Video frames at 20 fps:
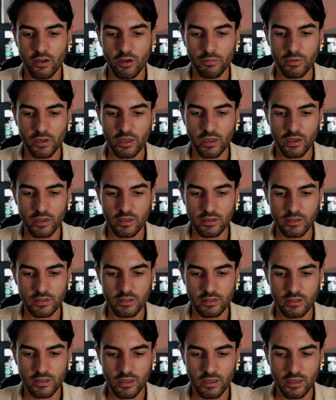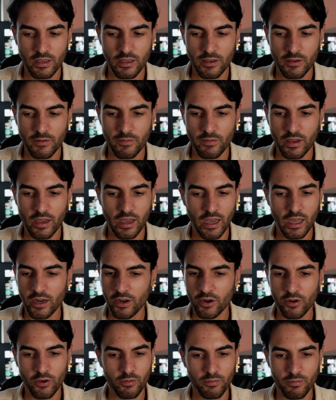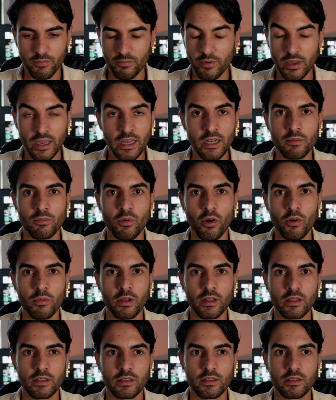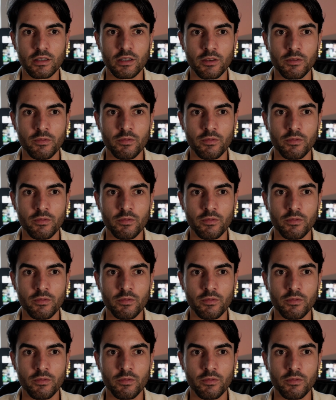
because, I don't know, in the moment